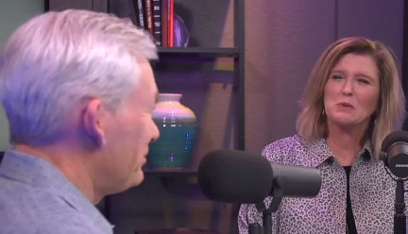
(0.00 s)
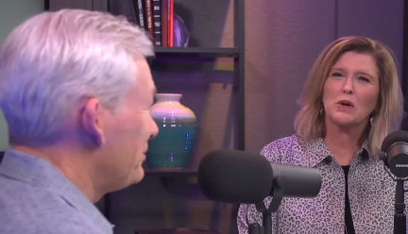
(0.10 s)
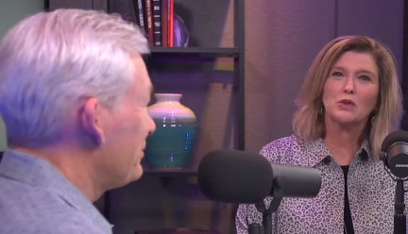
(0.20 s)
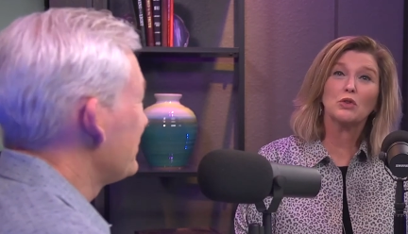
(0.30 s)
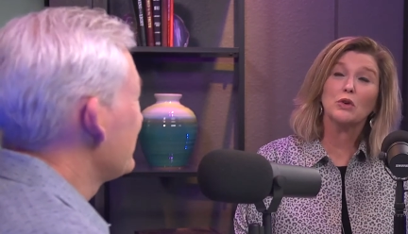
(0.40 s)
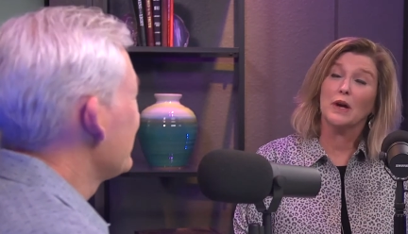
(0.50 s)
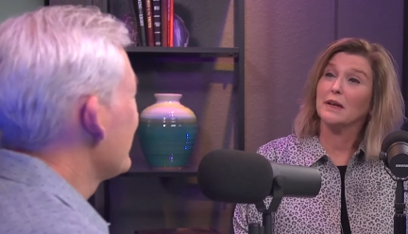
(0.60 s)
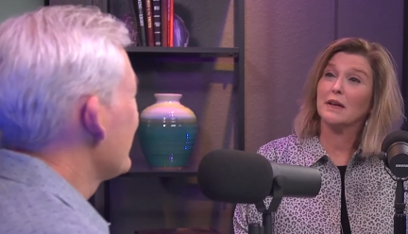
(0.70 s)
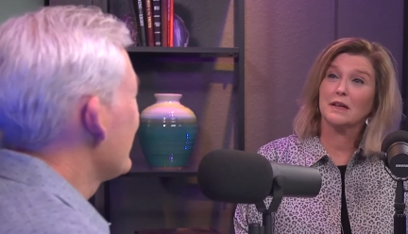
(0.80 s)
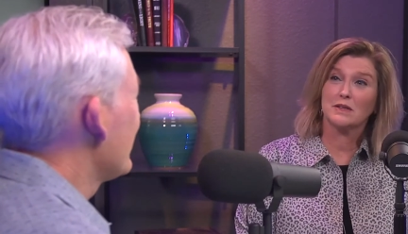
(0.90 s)
Speaker 1: work mm-hmm. through it.
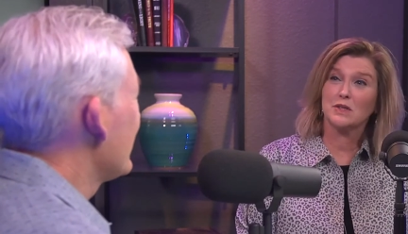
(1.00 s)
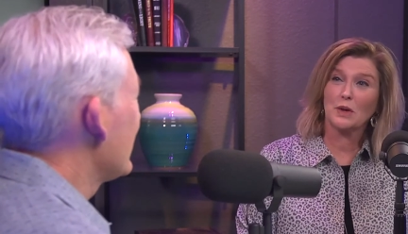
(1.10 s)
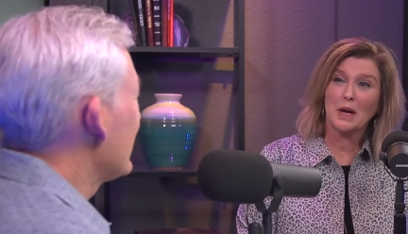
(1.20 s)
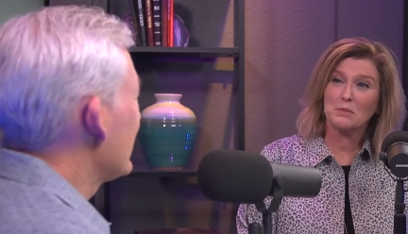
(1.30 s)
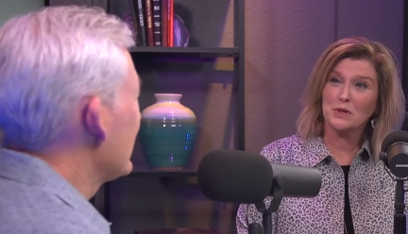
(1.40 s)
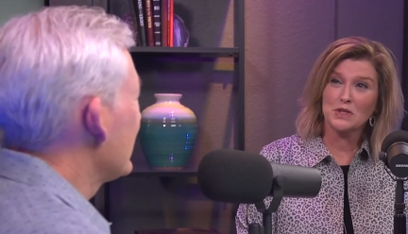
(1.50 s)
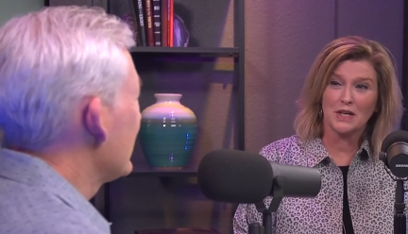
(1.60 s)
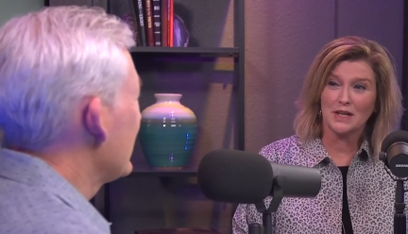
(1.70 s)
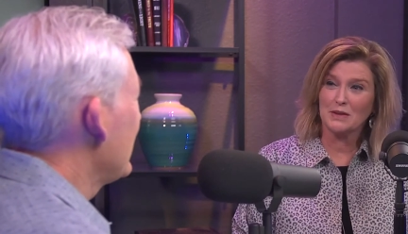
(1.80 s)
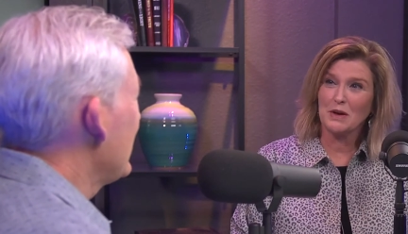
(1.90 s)
And so, and I
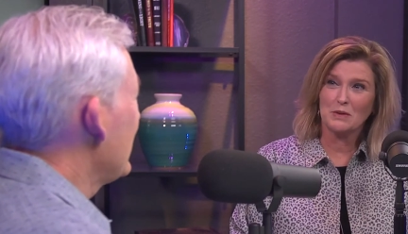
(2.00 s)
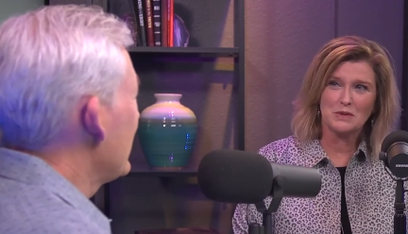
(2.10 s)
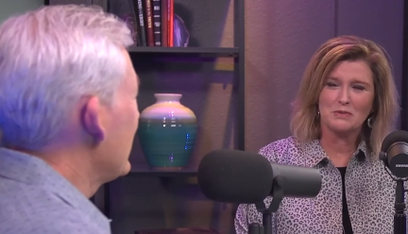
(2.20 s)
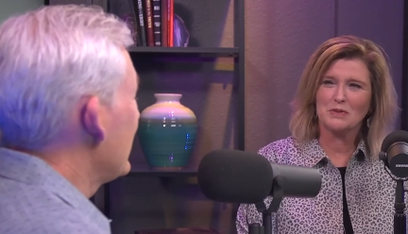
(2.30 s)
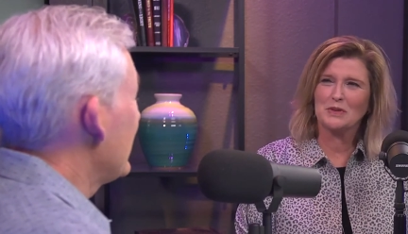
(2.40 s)
appreciate it. He always